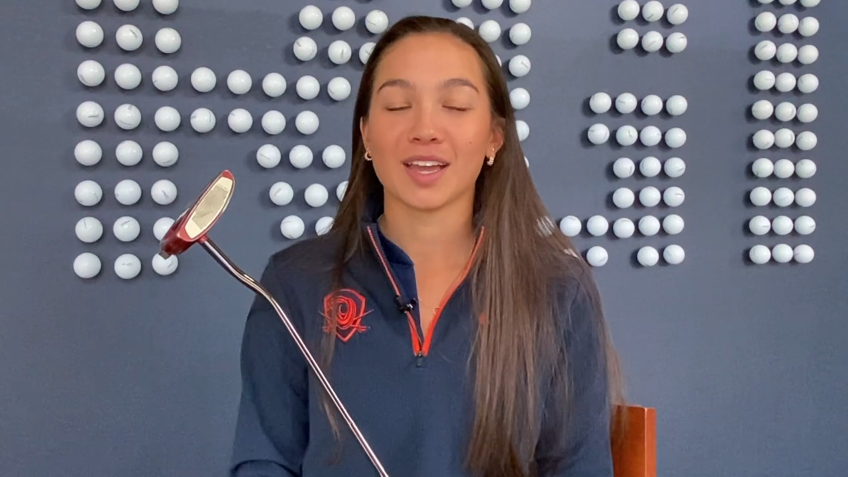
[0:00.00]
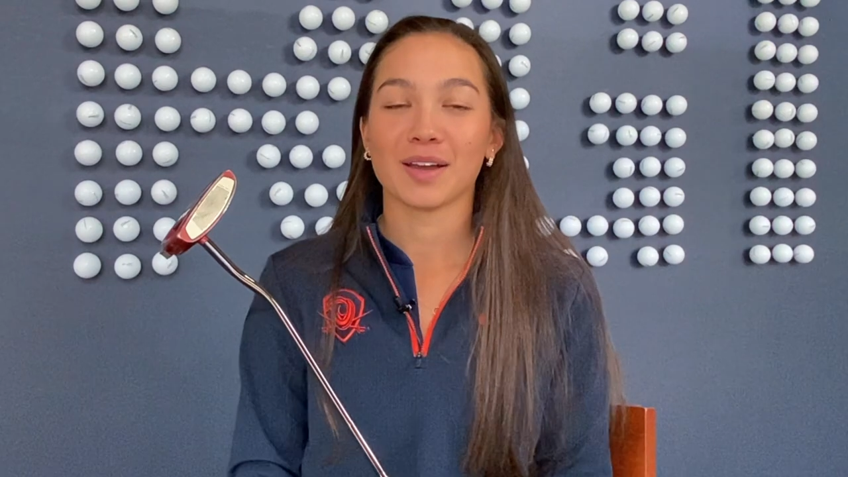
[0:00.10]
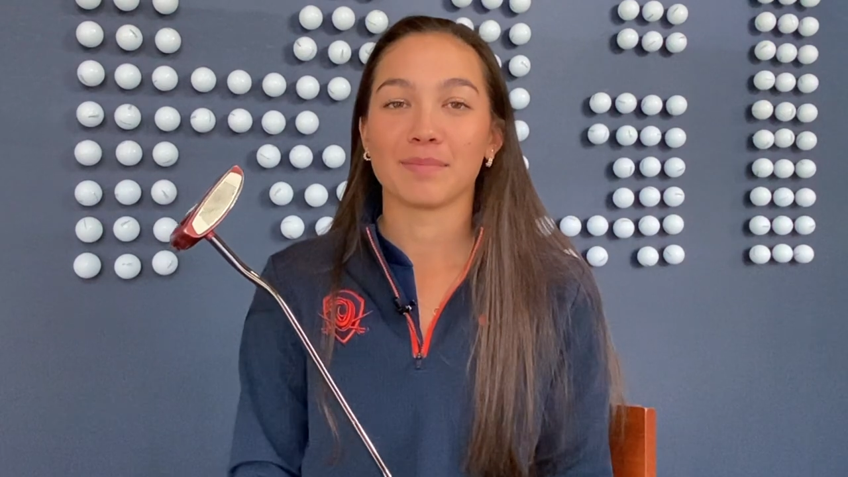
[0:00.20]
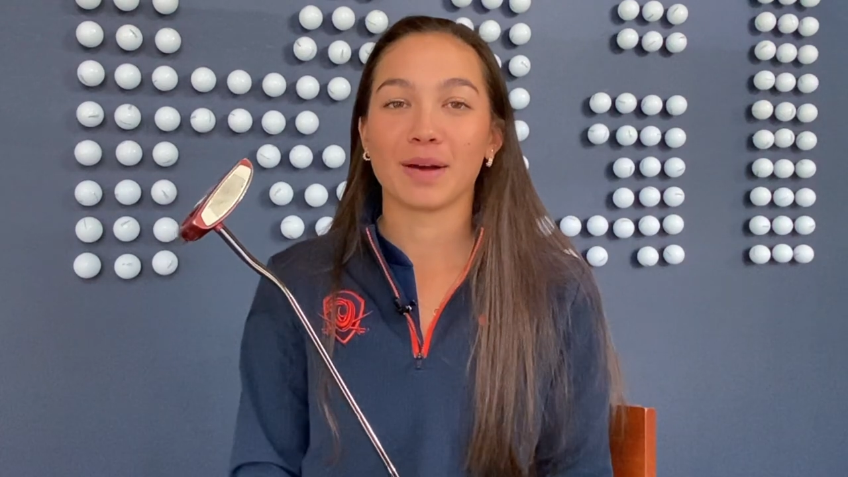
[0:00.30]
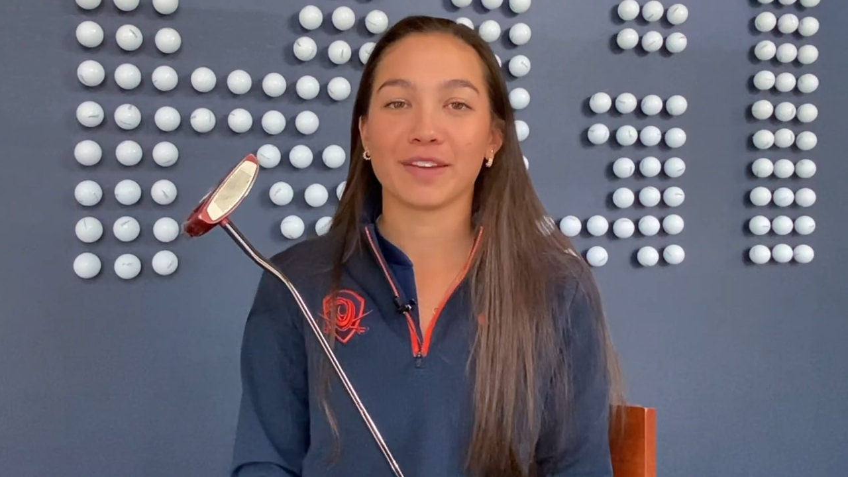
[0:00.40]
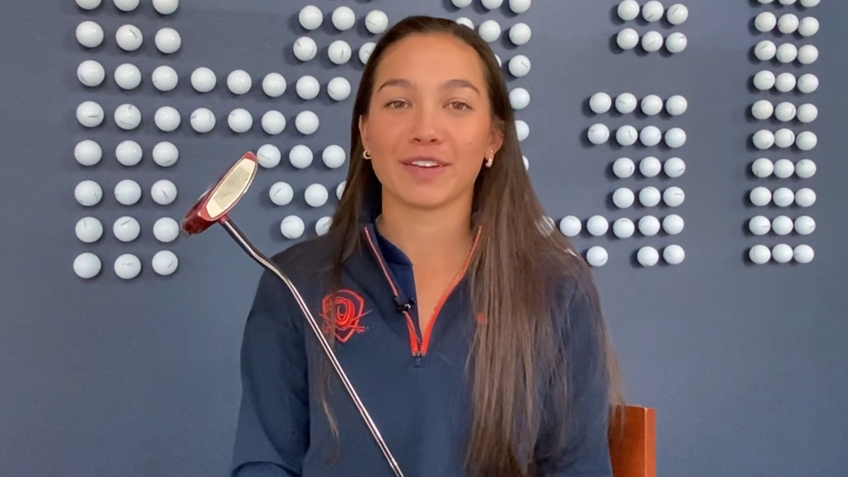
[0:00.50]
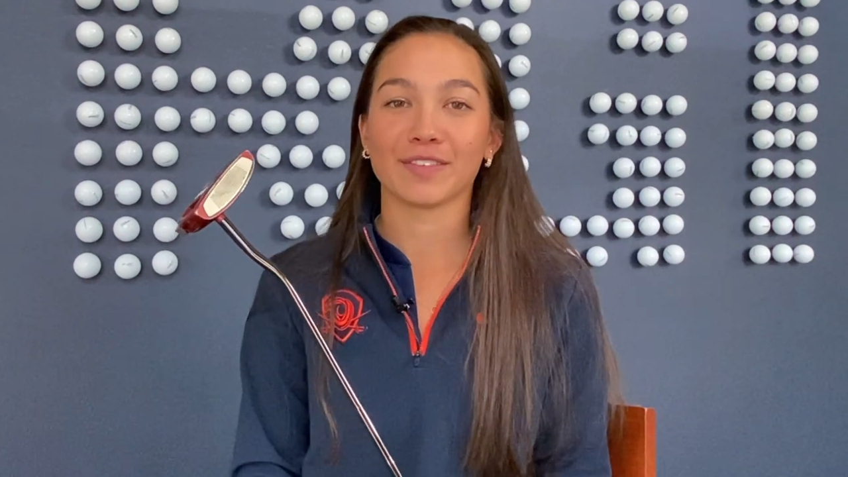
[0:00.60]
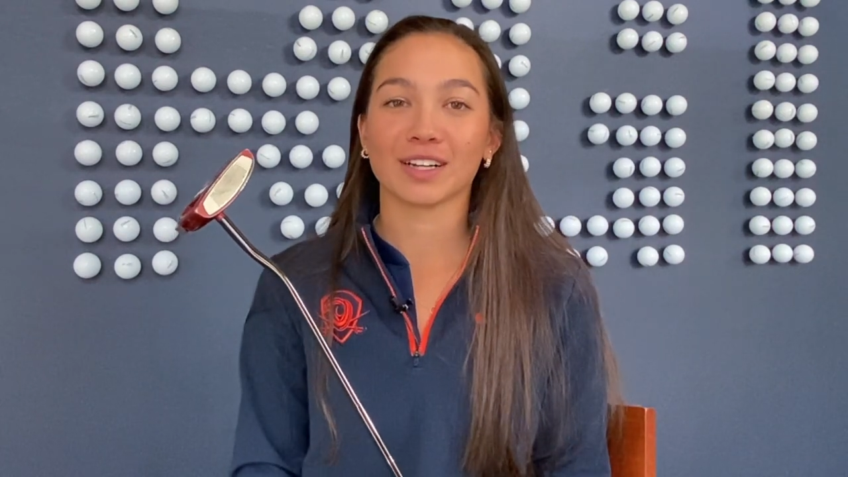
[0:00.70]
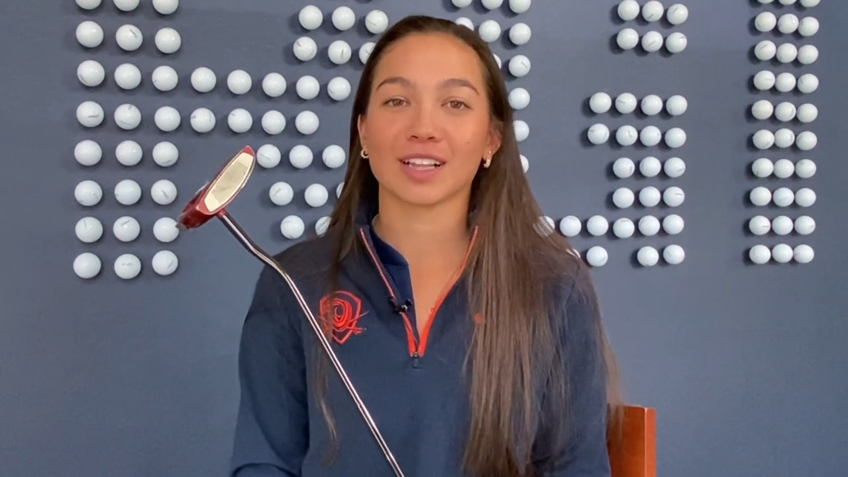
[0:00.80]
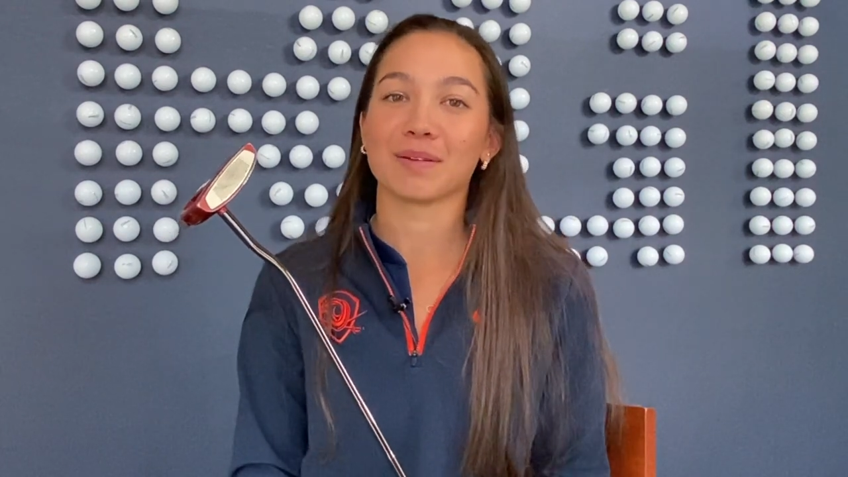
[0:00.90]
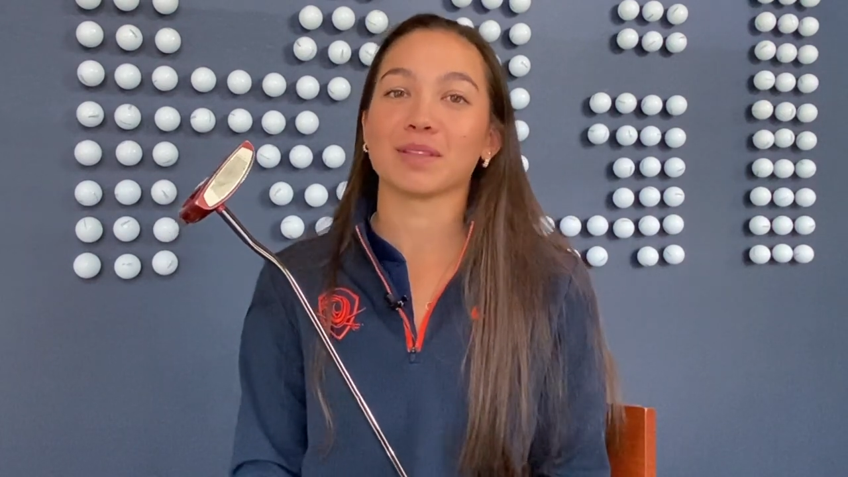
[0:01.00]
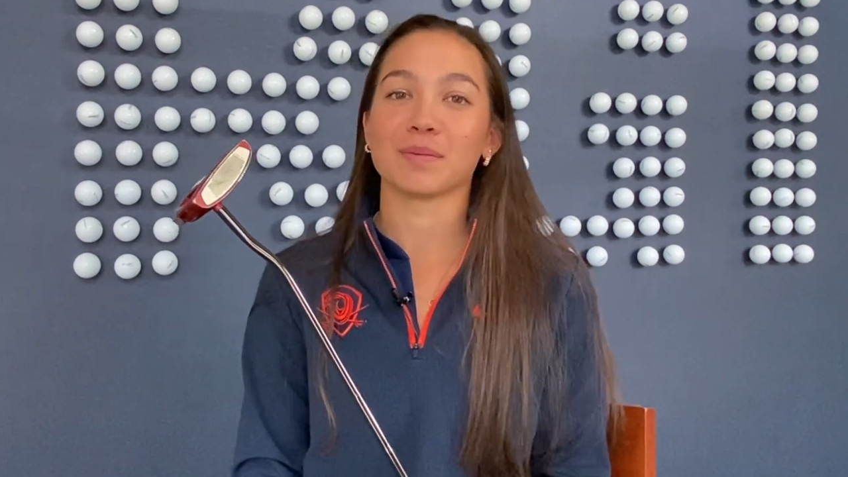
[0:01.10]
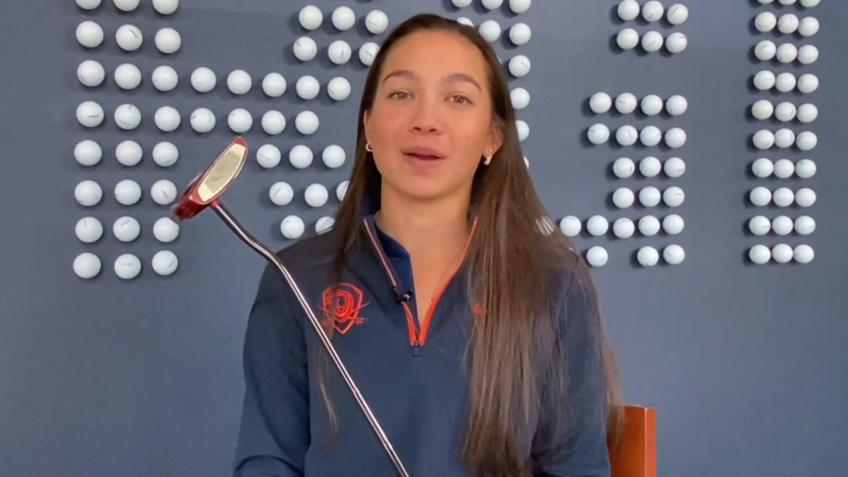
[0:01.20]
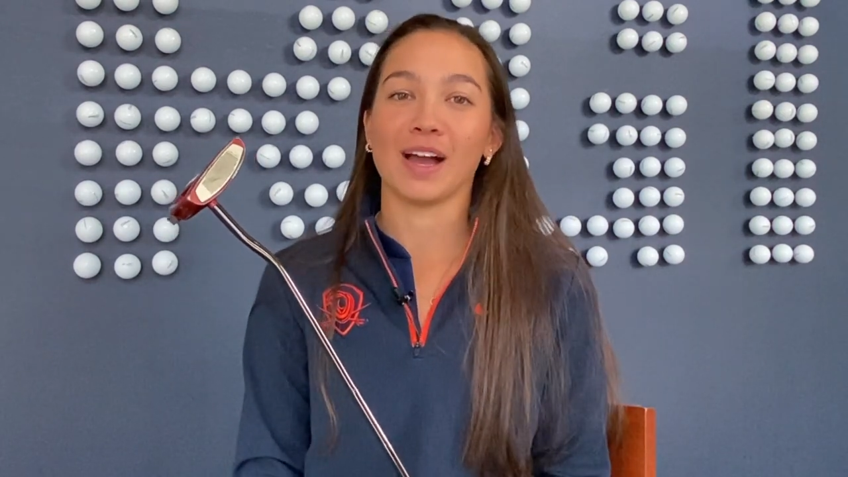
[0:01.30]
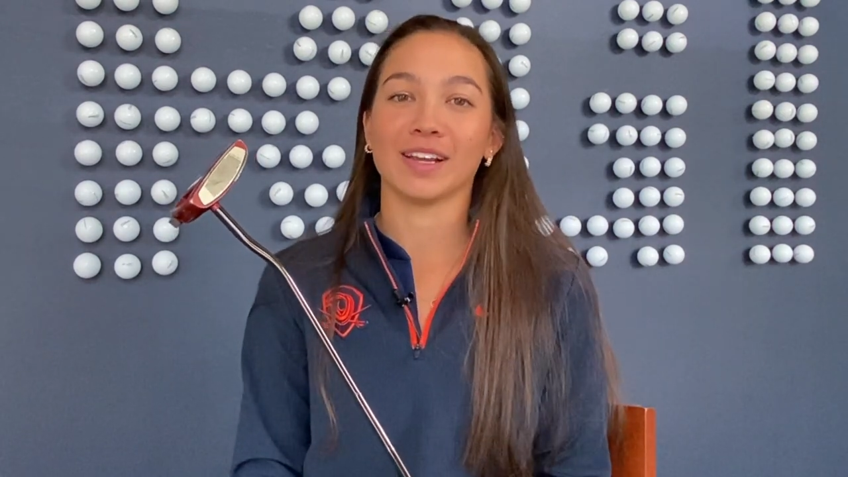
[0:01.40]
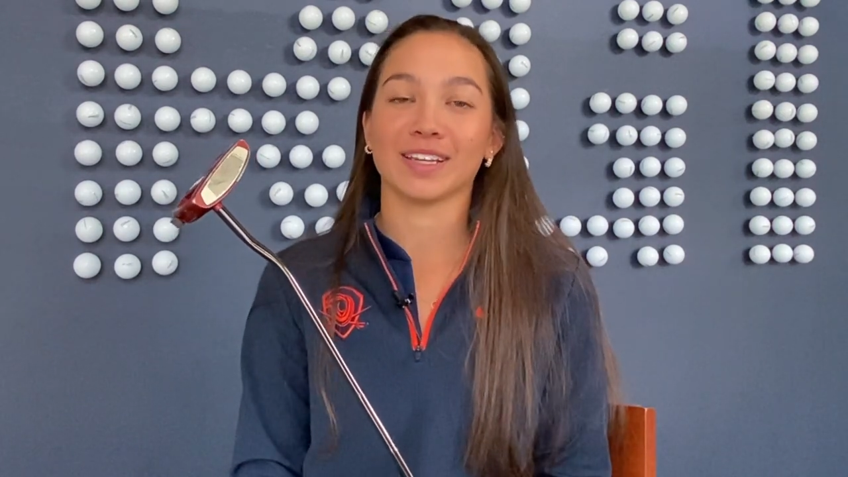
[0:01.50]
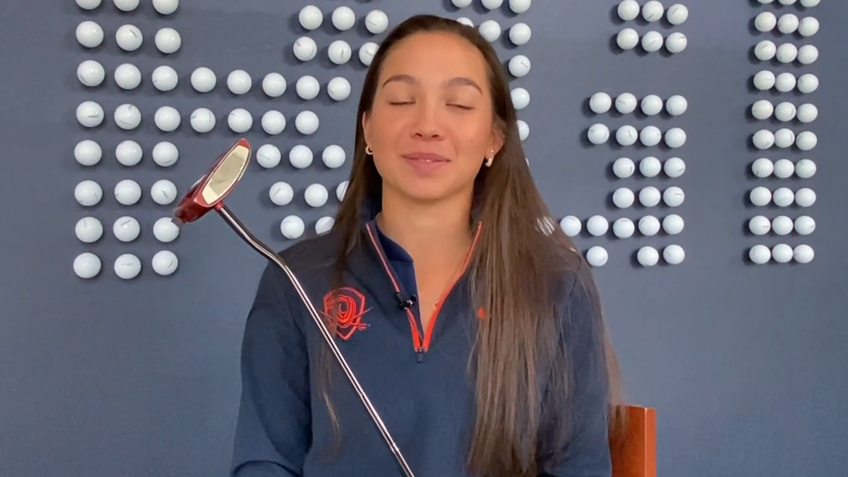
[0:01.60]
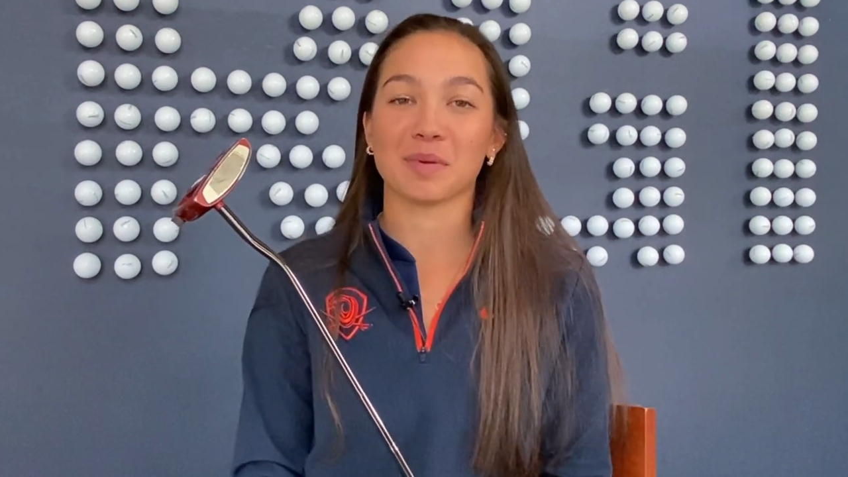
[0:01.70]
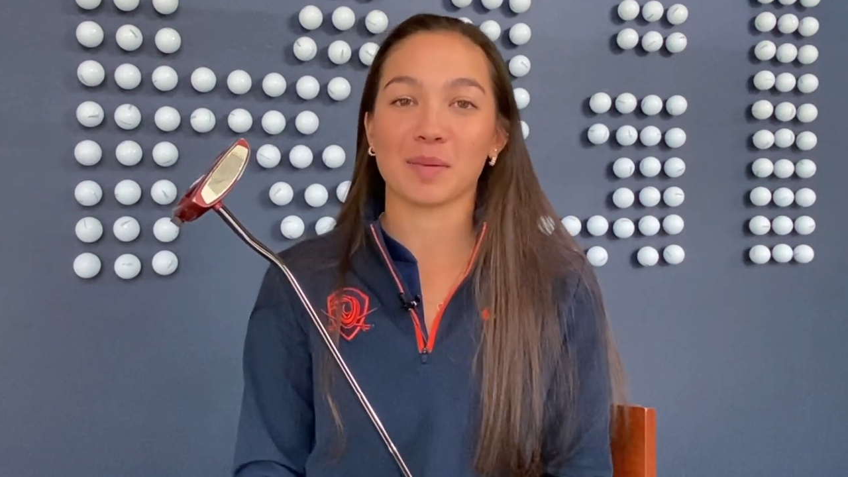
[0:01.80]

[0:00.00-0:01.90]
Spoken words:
My favorite club in the bag is my